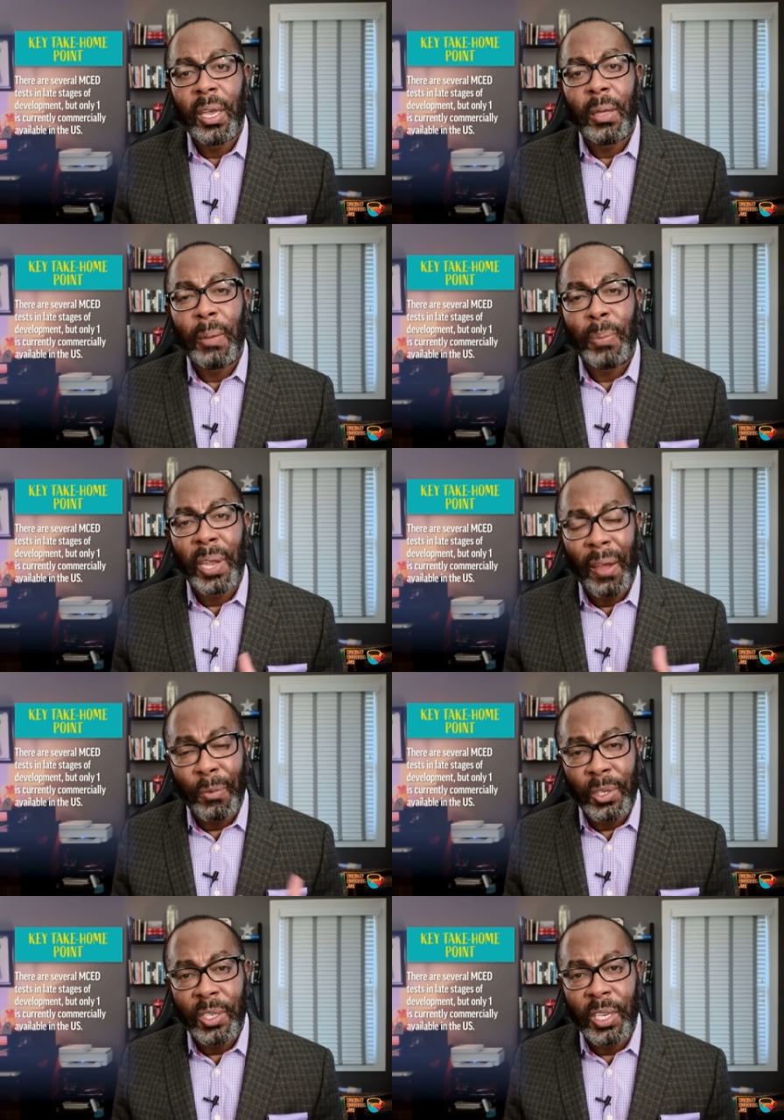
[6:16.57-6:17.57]
but have
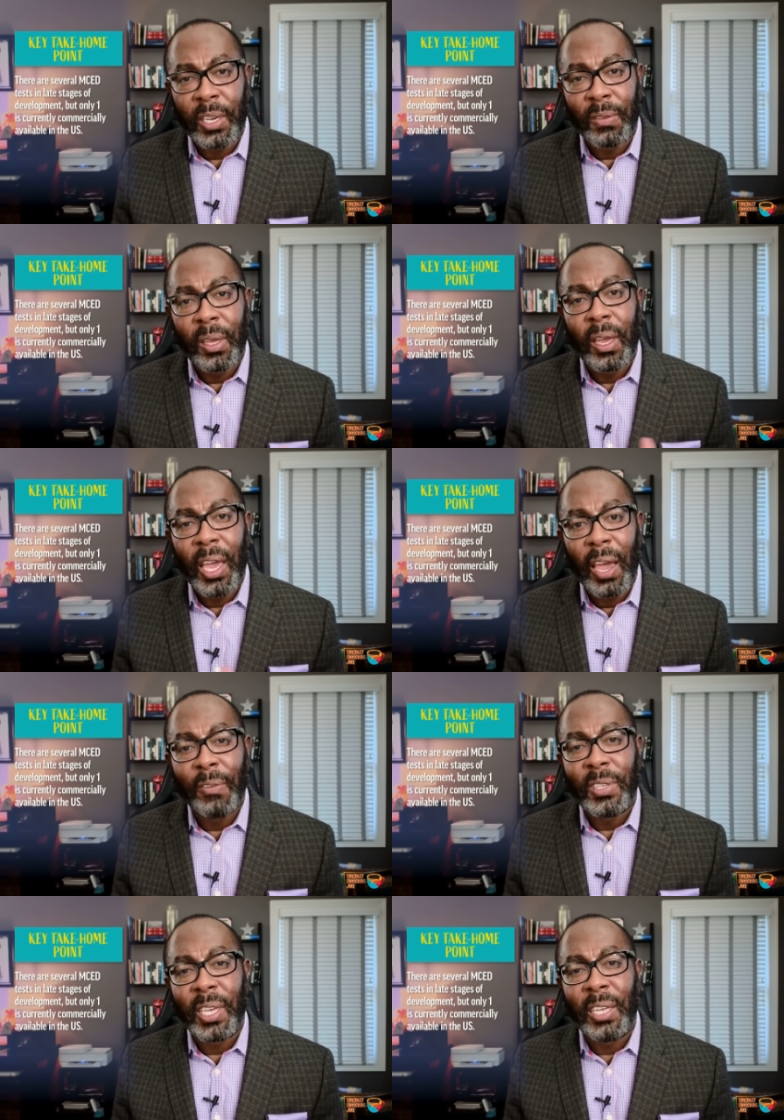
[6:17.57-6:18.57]
received
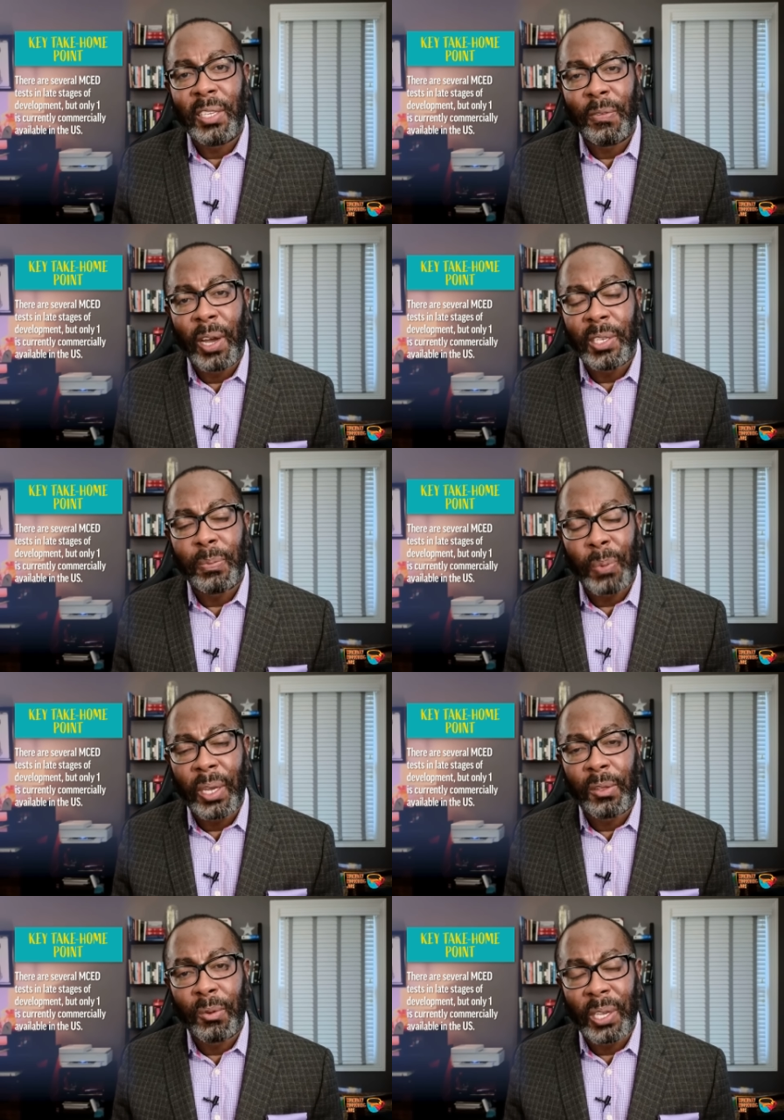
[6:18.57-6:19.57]
FDA device
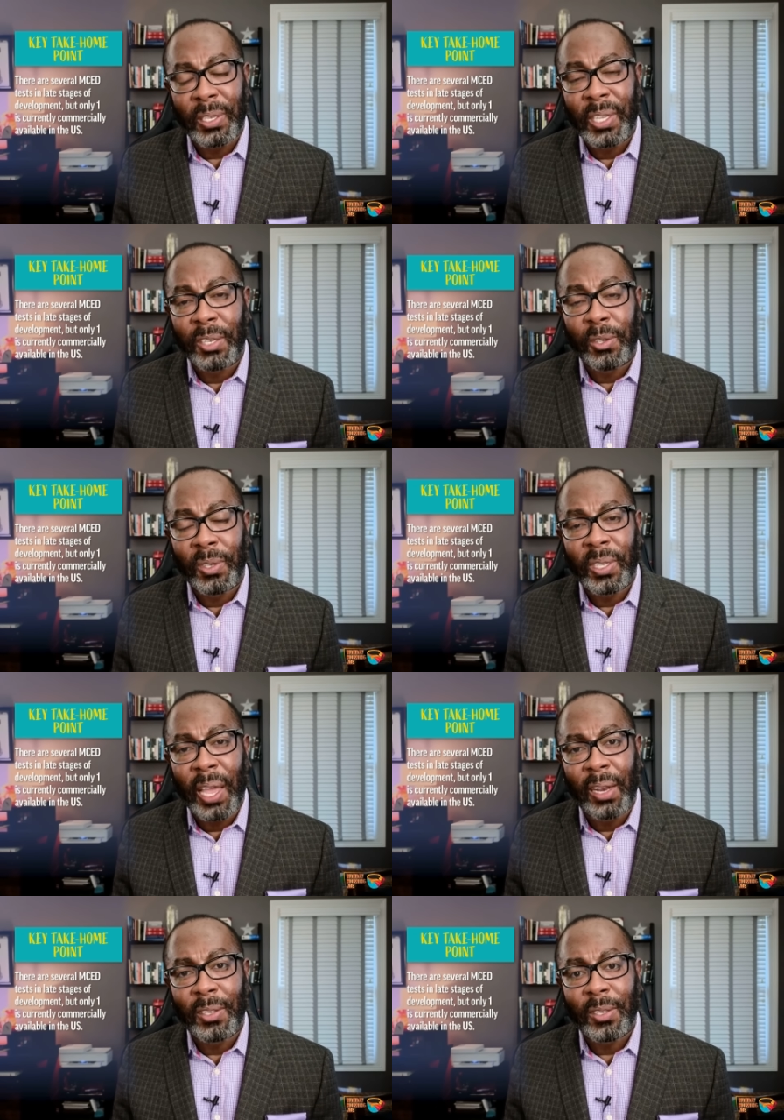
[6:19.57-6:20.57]
breakthrough designation
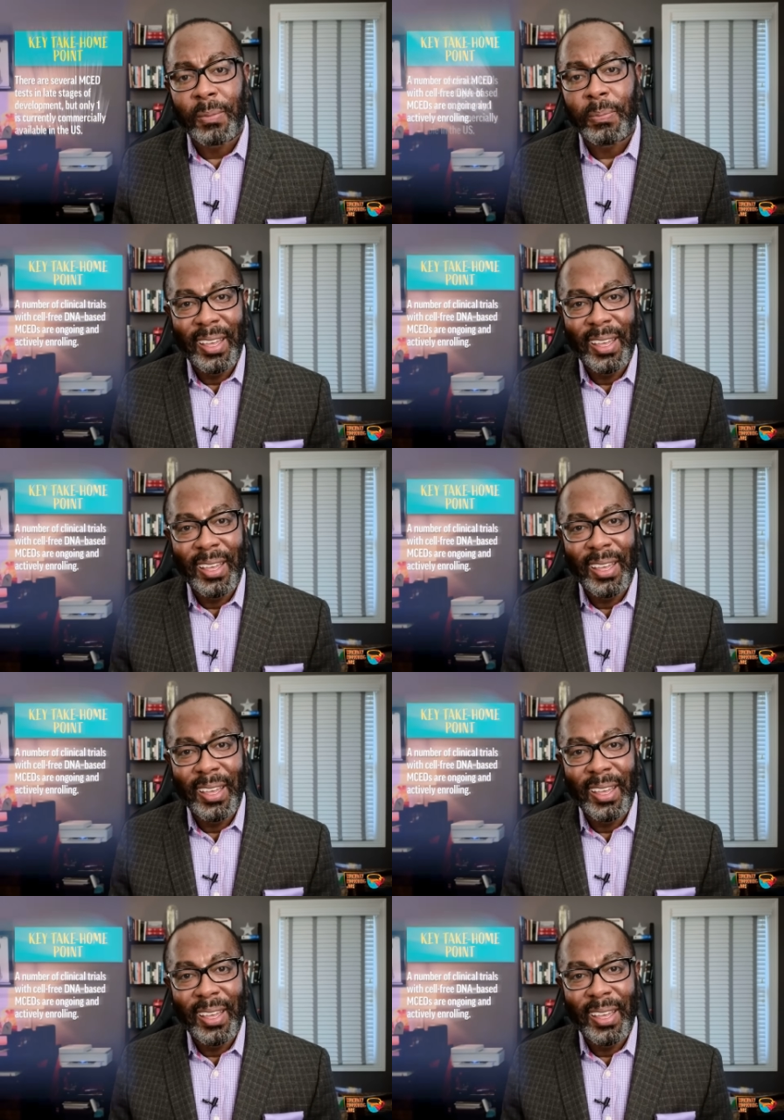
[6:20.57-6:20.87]
status.